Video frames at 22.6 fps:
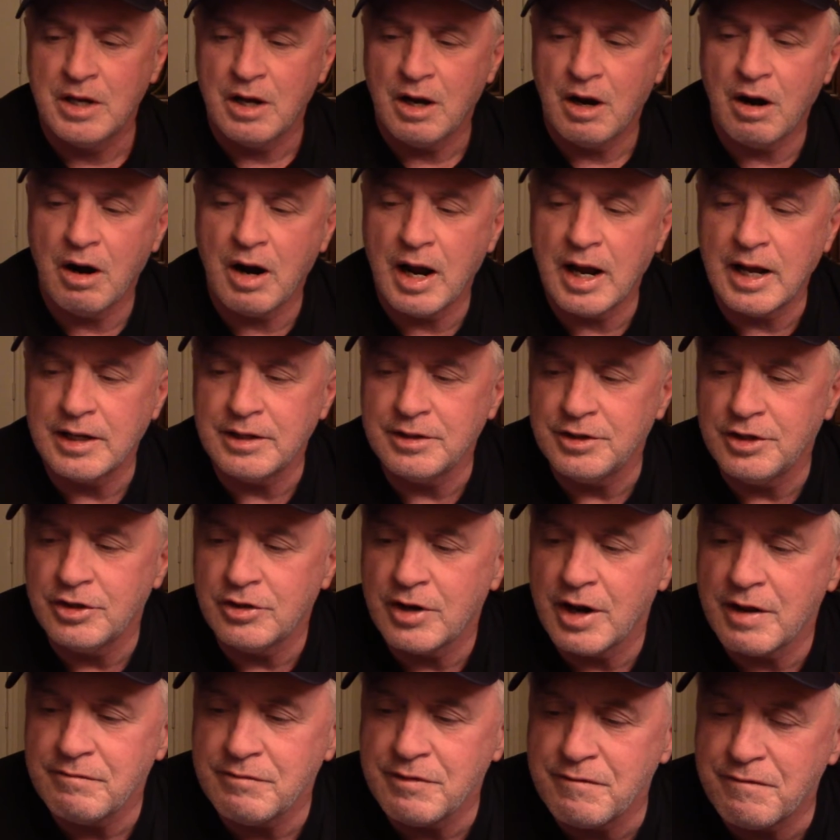All right, dear
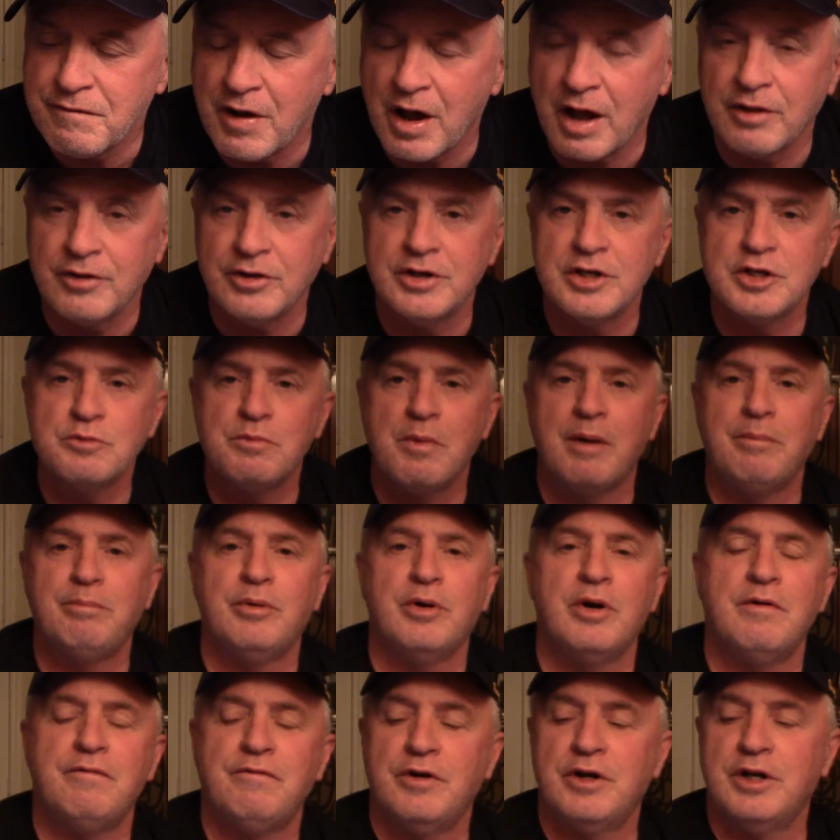Heavenly Father, here's my
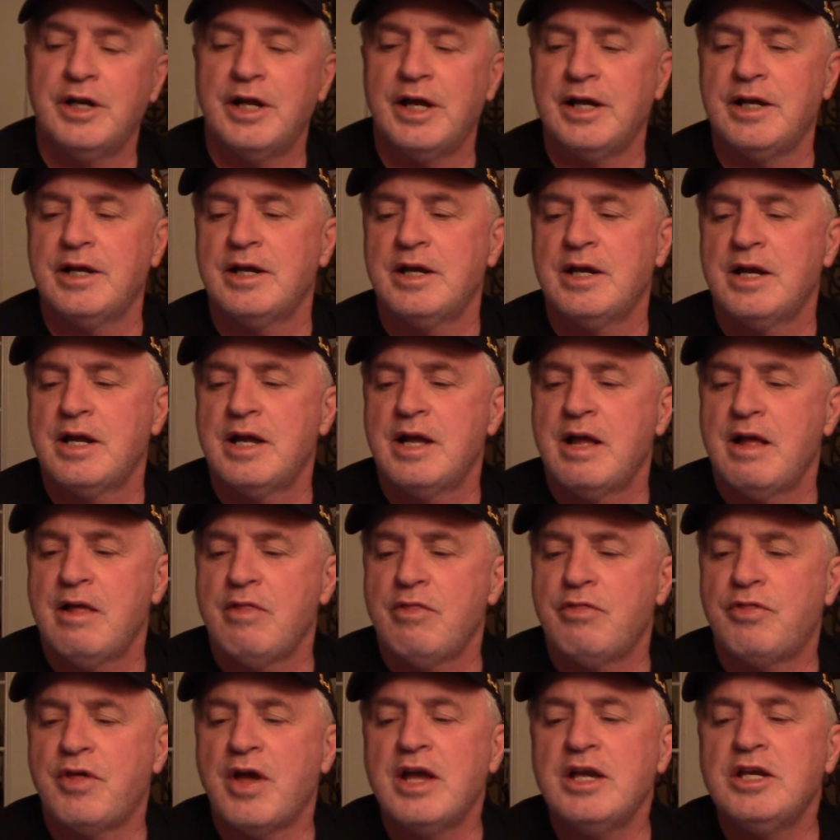prayer for today.
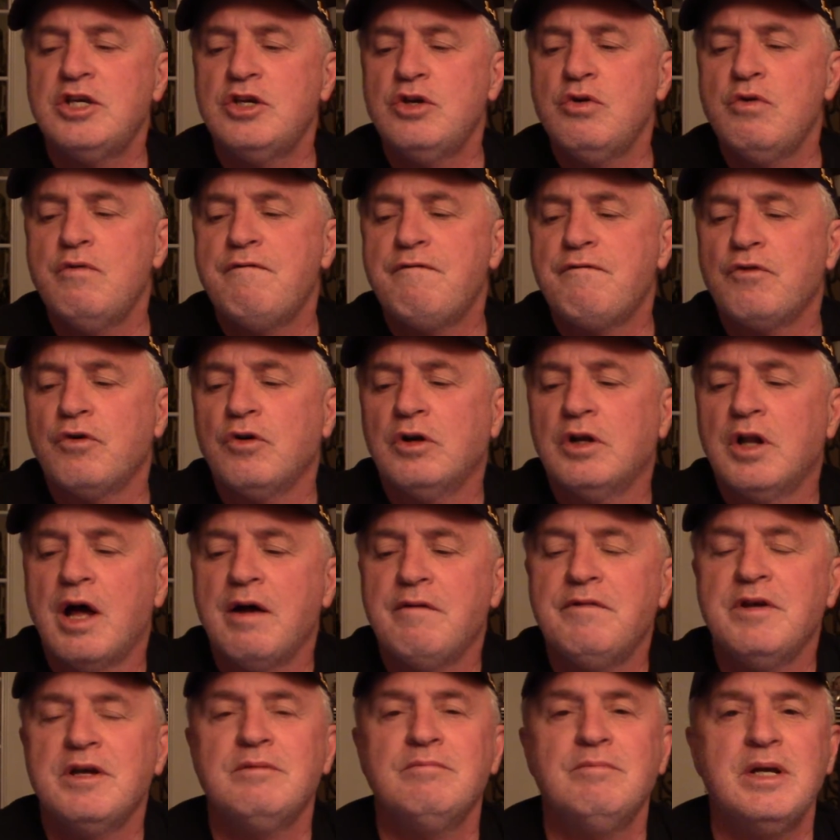Thank you for
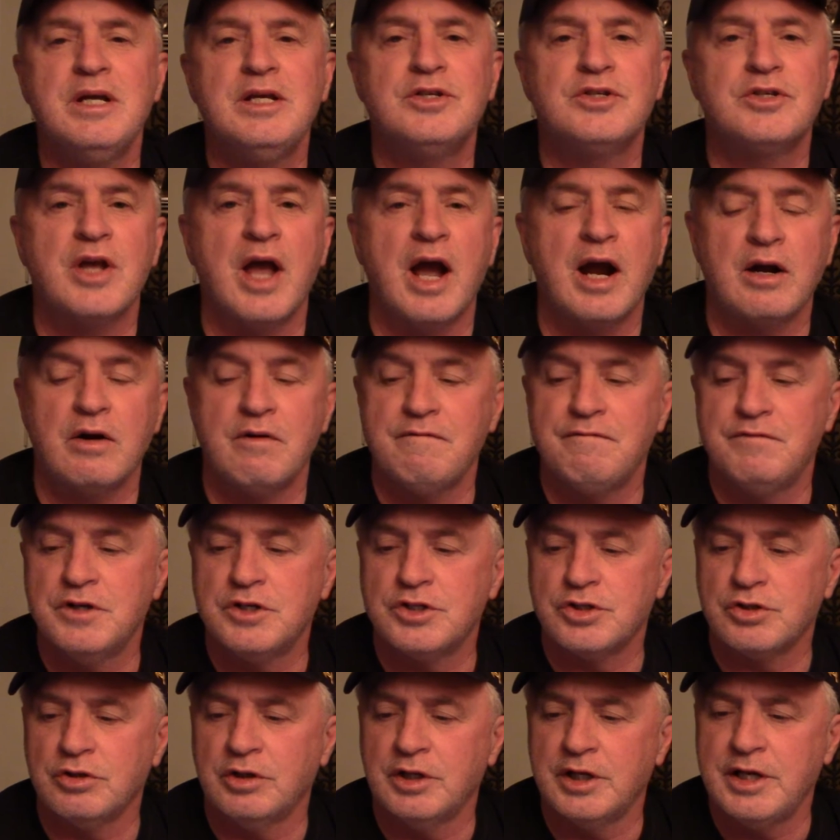loving me
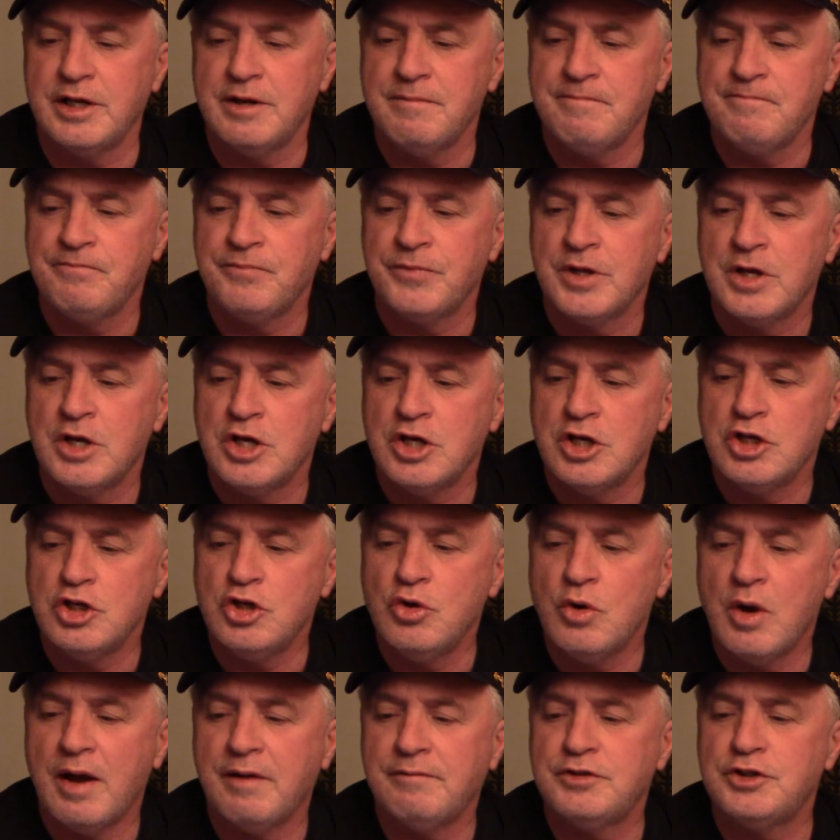sacrificially.
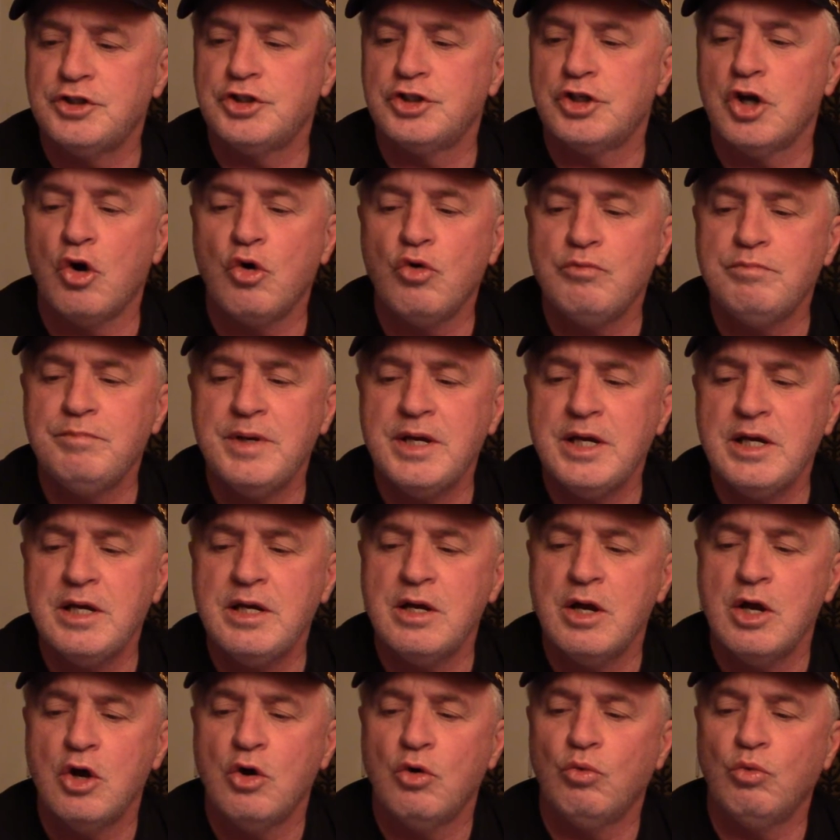You have shown me
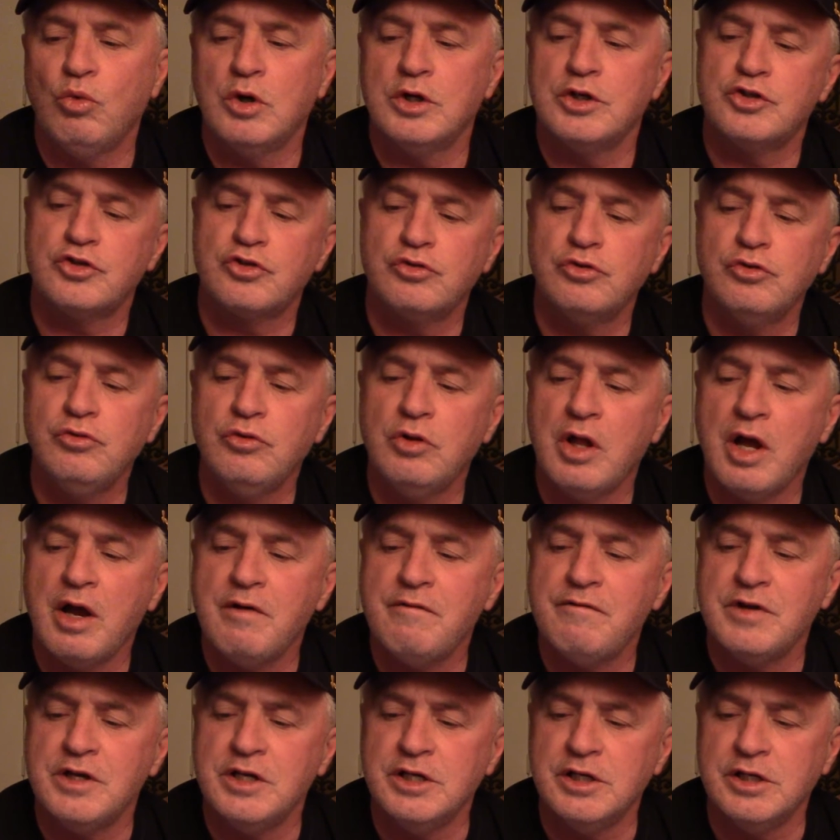what true
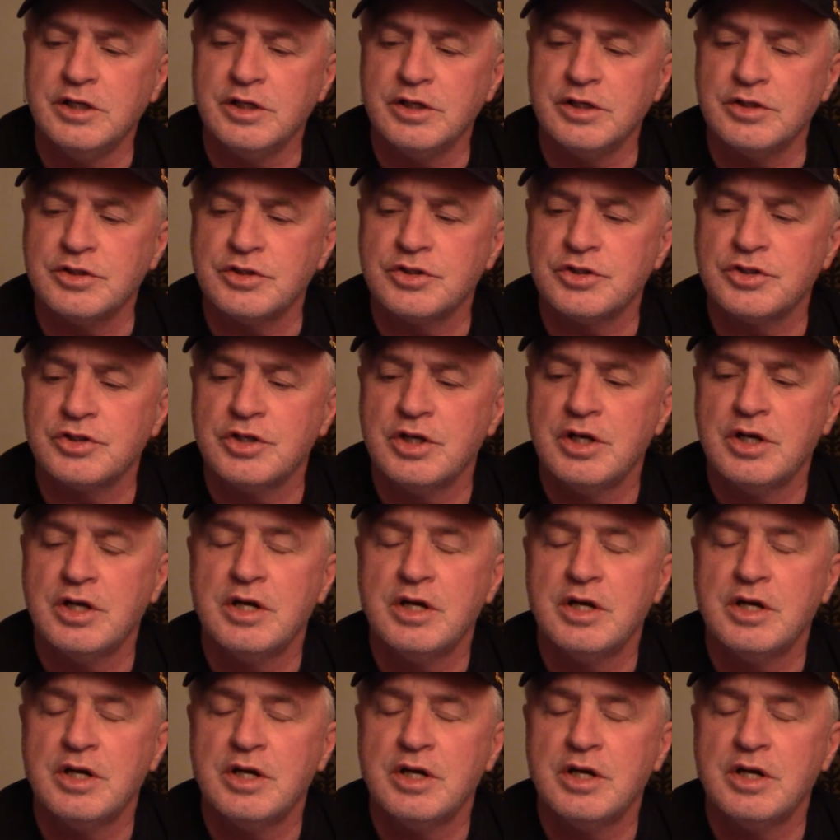love is,